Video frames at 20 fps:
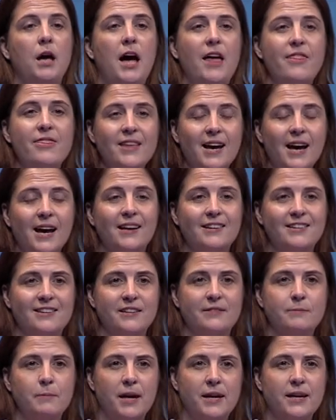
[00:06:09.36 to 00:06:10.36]
And that
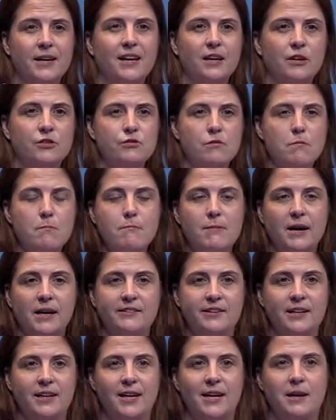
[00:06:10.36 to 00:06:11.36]
is making a
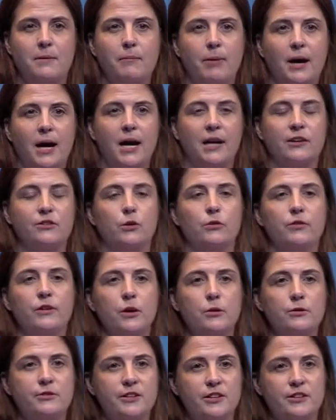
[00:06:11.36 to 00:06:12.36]
dramatic impact on
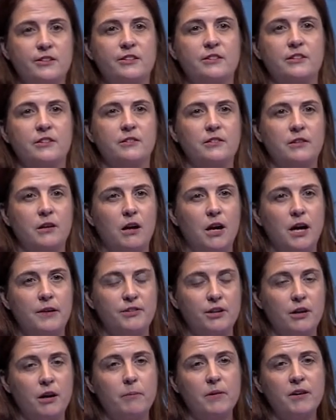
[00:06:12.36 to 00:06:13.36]
those citizens'
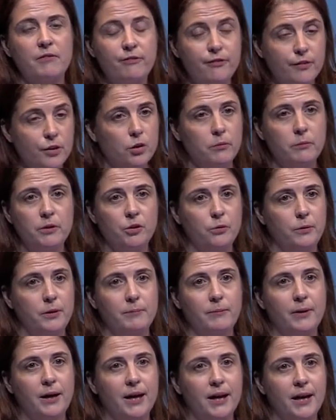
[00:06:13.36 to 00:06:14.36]
lives. I mean, phenomenal
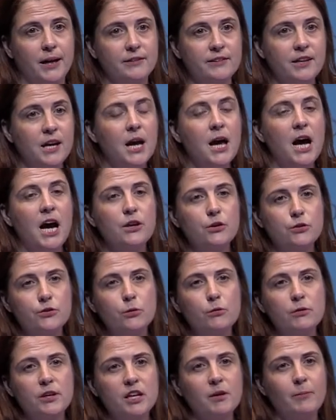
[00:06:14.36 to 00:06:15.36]
impact. And you're
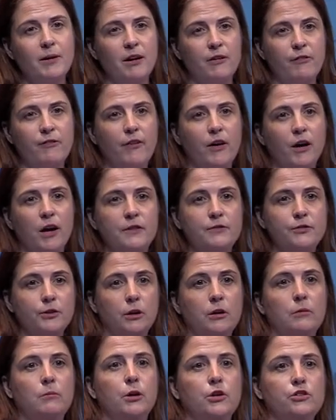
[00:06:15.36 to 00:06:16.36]
talking about a $5
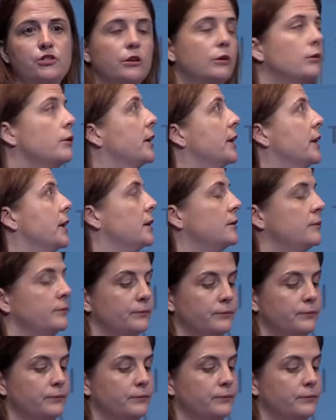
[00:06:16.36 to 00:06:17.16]
module here.